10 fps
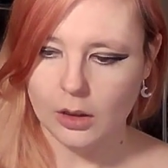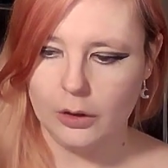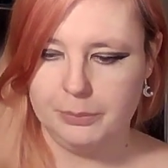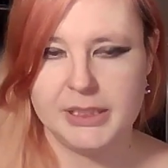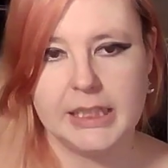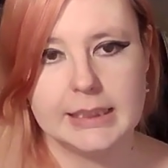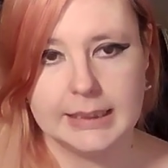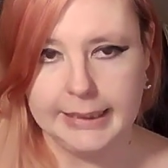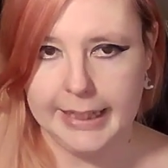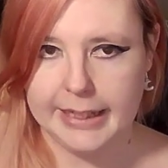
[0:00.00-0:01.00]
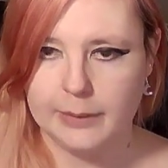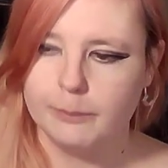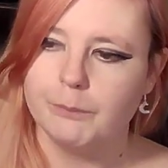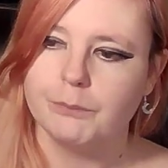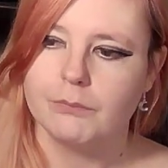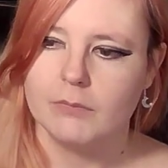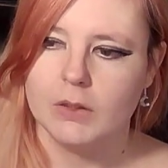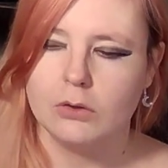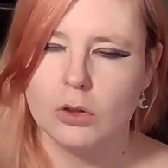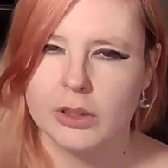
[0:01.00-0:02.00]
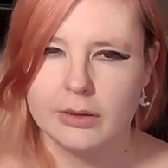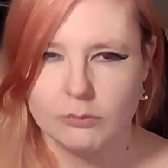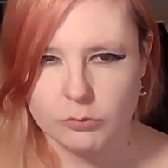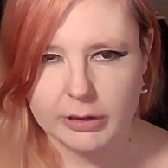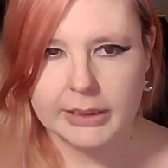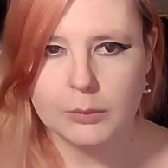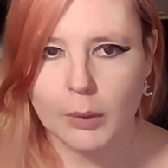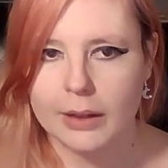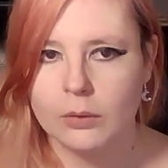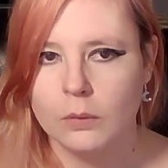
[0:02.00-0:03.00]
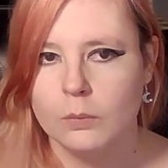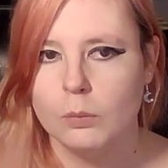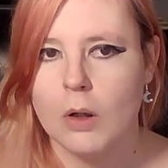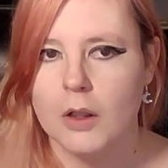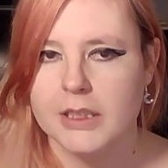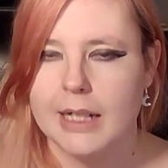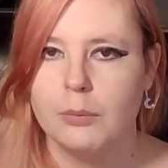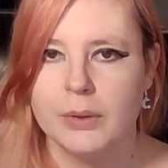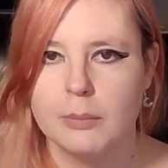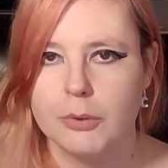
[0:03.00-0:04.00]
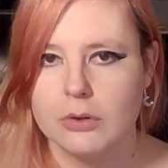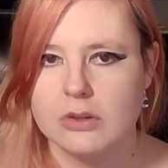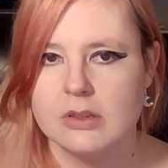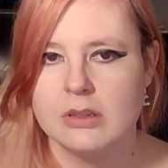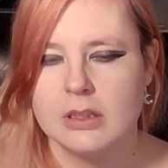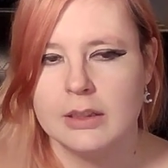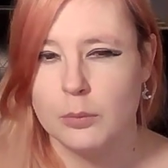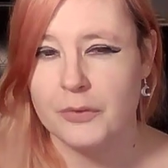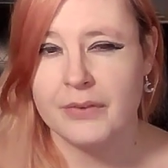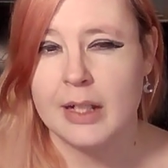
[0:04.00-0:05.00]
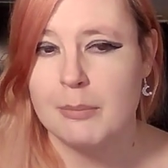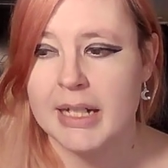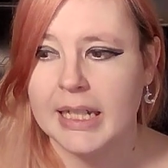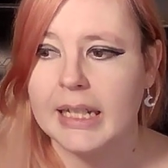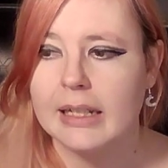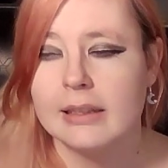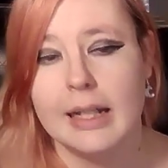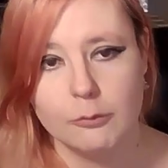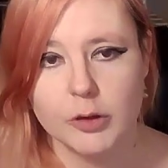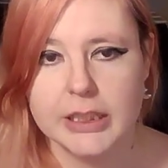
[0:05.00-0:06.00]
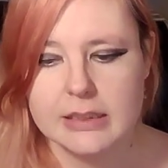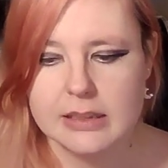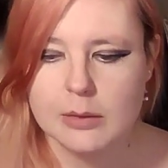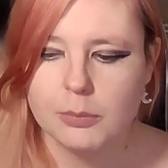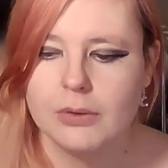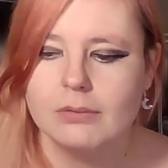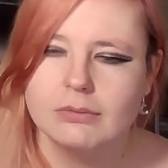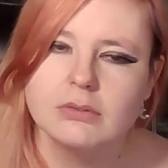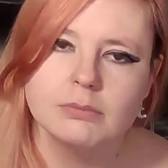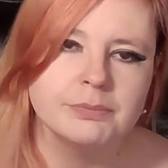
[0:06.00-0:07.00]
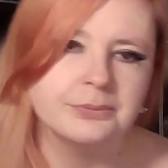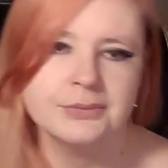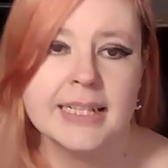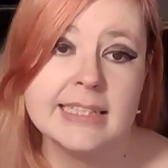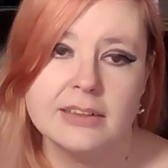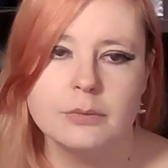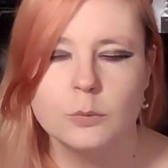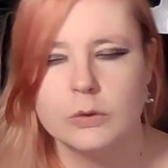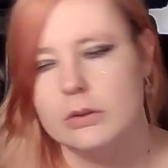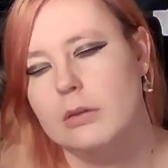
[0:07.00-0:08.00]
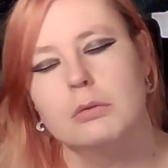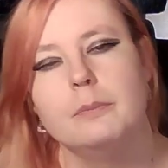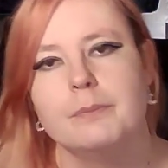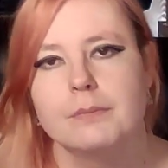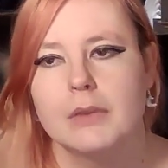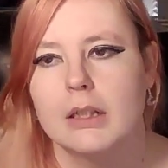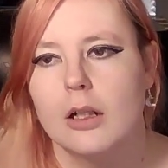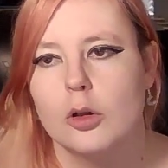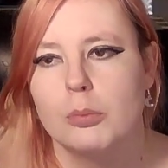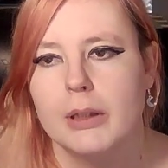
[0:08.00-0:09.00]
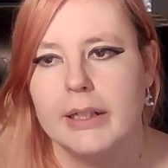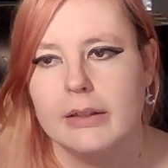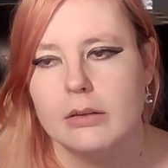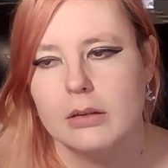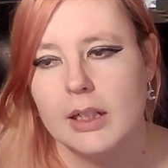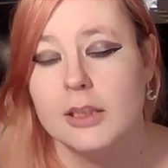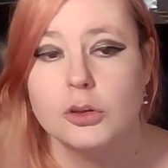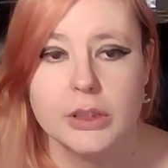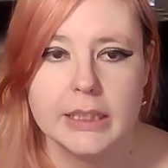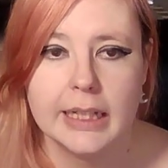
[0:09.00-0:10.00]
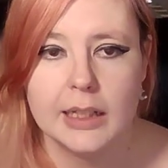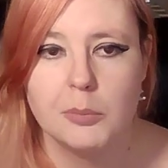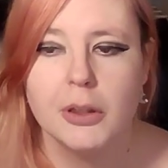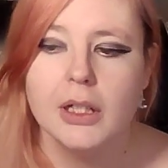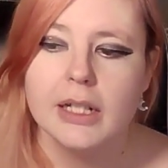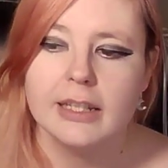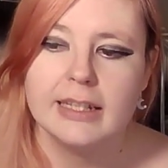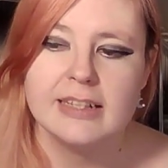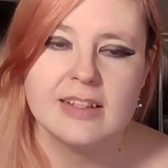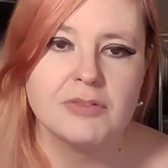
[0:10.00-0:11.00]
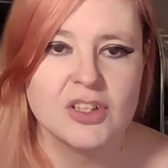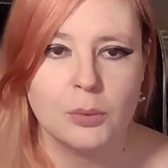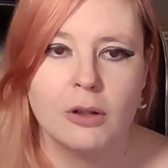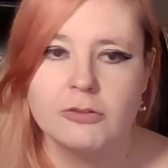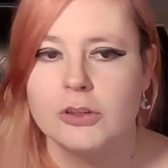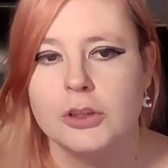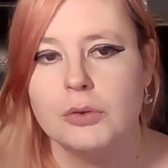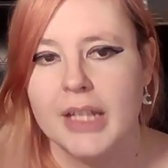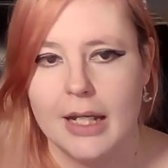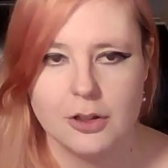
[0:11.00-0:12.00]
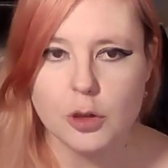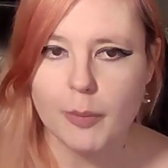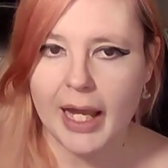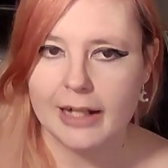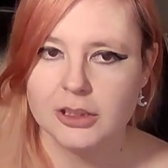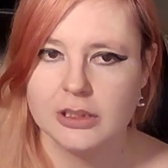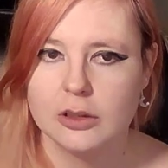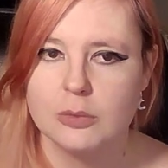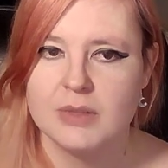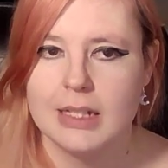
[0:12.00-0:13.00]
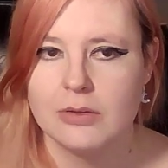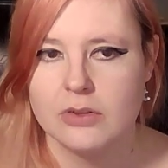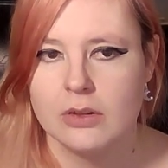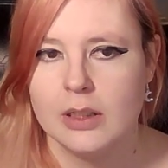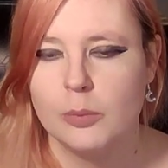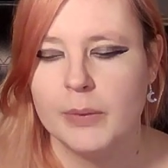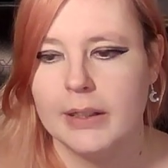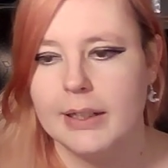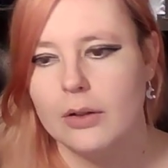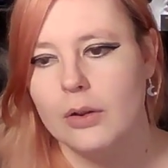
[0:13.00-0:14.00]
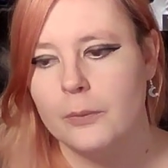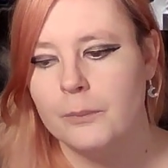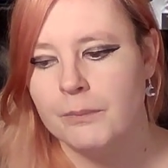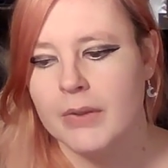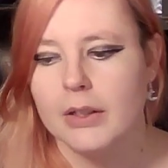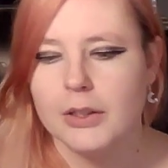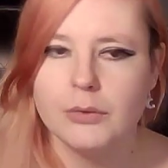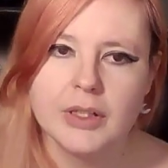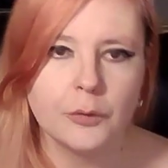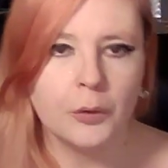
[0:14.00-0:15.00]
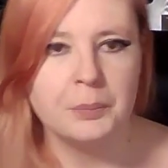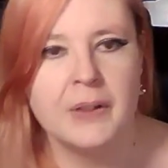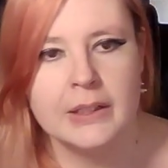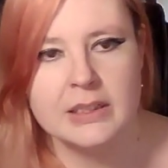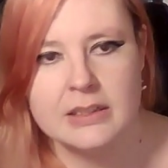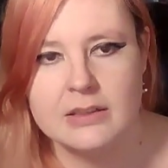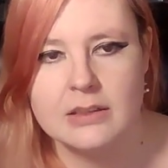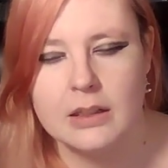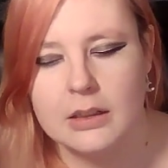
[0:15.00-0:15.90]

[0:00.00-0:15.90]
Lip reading: updated the game, got it really well worked out with the bugs so that there wasn't that many, and then released it, but they didn't, so I can't complain. I enjoyed the game. The thing is, every so often you'll get a new patch that comes out, so that it'll be like, oh, you need to update this.